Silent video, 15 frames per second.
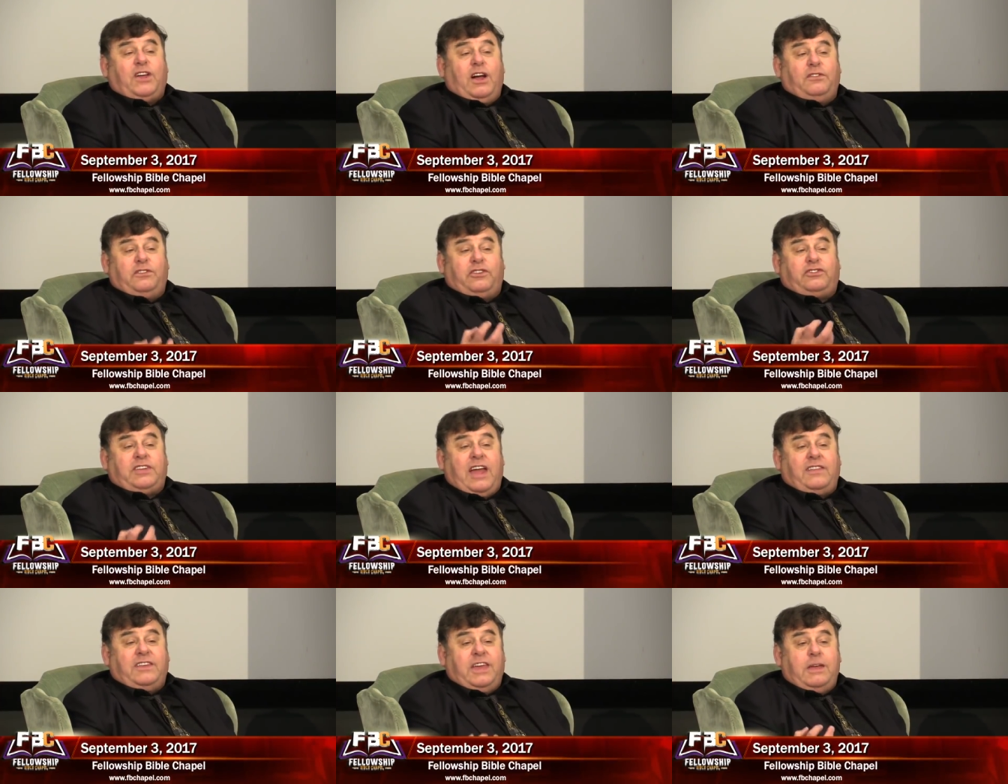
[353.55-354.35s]
to
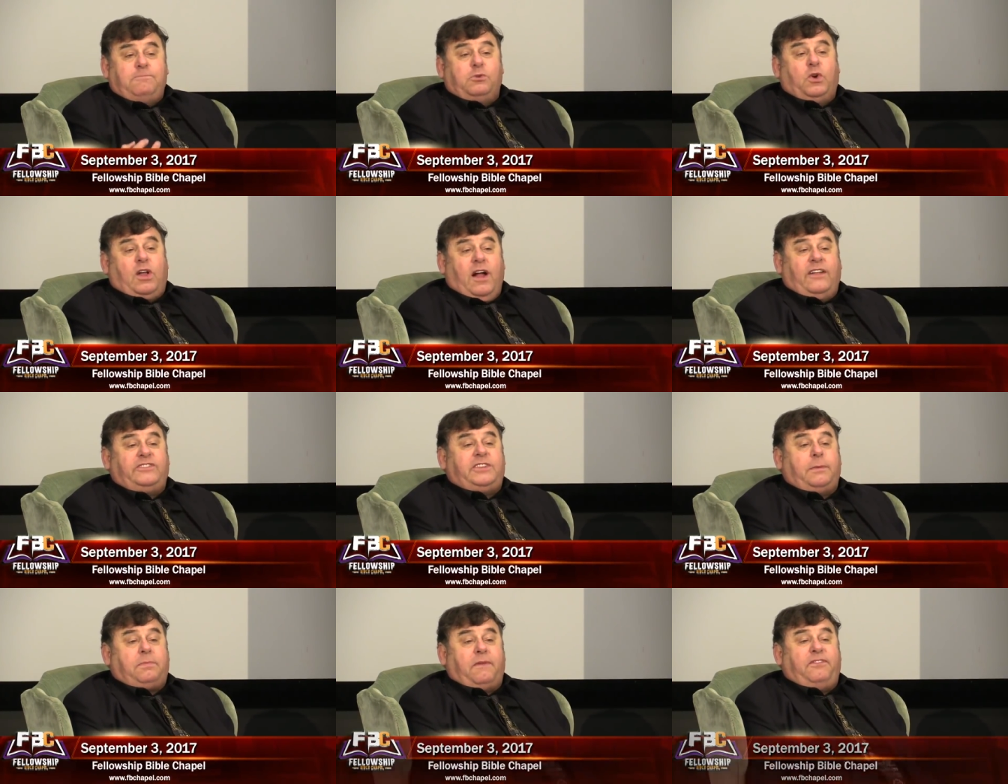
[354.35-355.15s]
understand the Hebrew
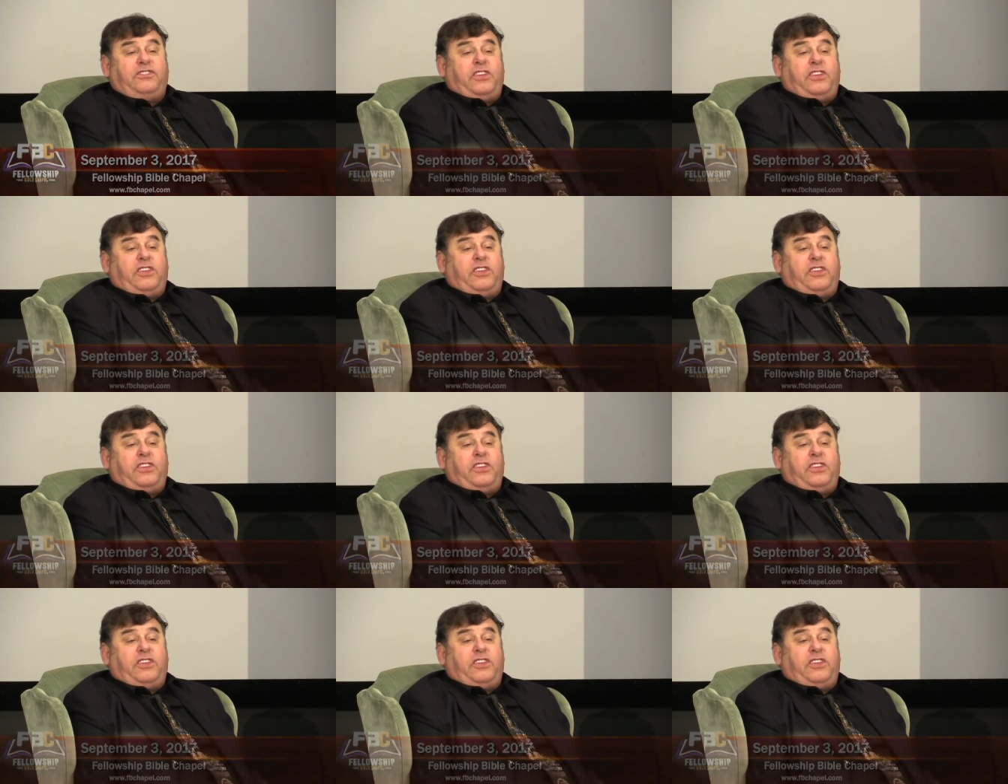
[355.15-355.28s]
concept of